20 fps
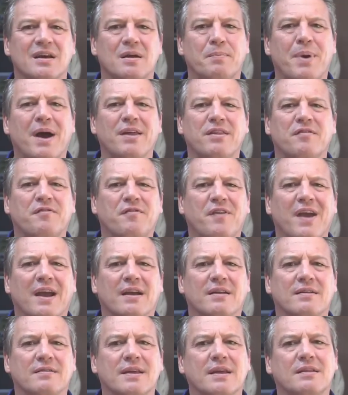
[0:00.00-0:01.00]
by the
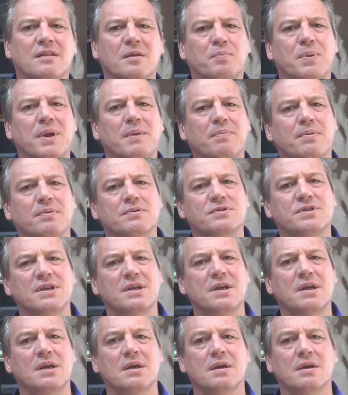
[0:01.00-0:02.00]
fact that the people
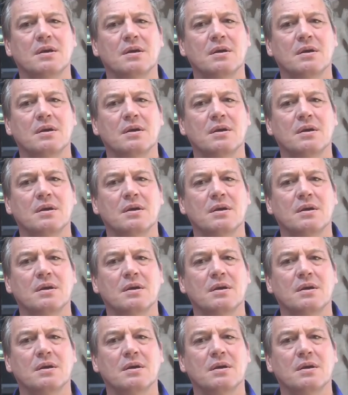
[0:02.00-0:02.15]
see